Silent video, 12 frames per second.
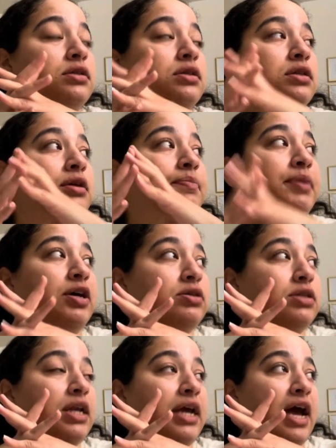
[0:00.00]
the
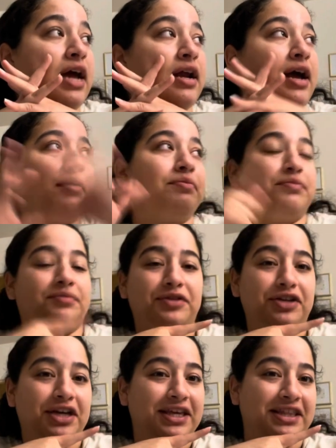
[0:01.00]
bills that I had, I'm
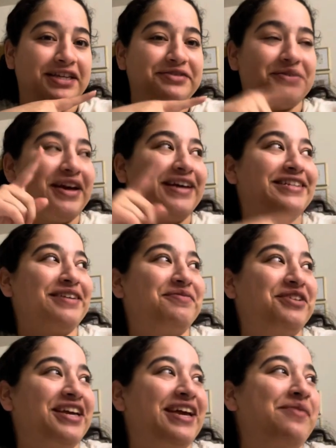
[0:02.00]
looking this way because
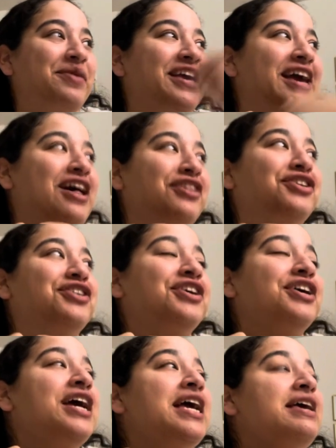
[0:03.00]
I'm looking at my
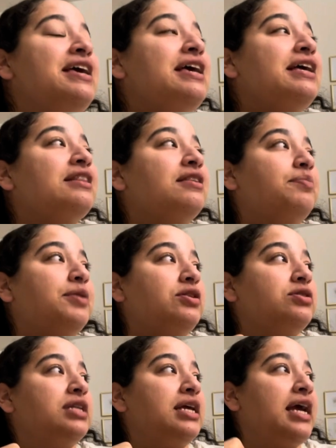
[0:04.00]
calendar. The
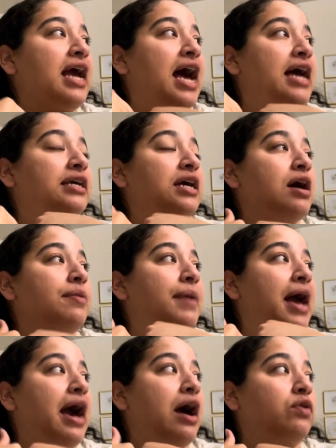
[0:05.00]
bills that I had
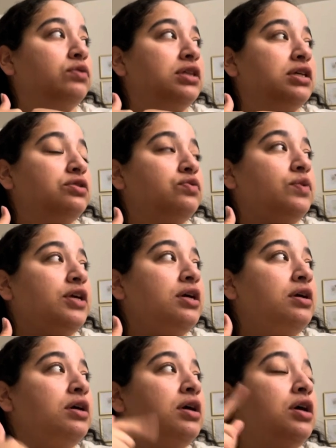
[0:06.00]
come out this
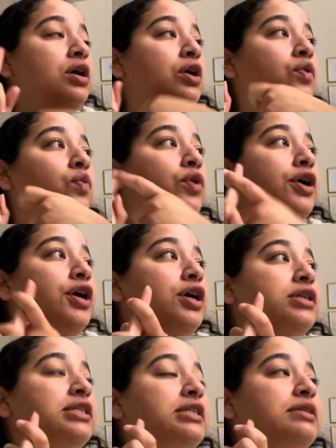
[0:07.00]
week
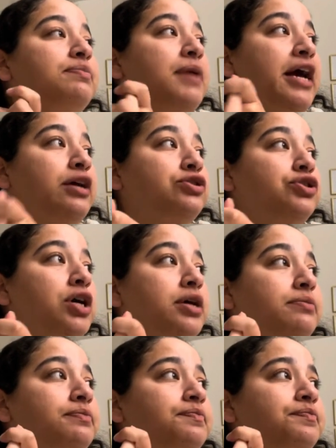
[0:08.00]
were
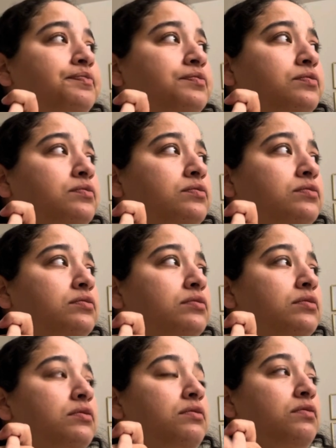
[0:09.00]
Spectrum
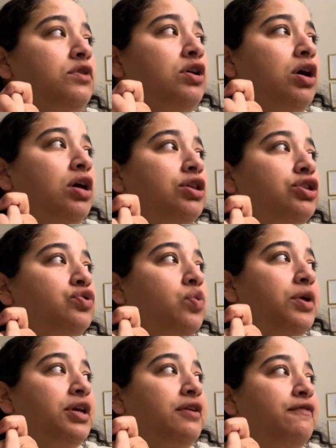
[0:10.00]
on the
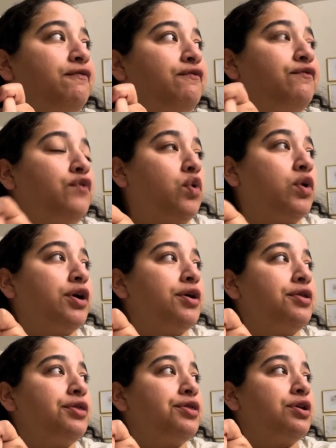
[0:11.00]

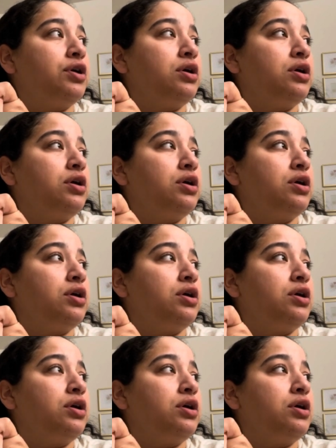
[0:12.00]
24th.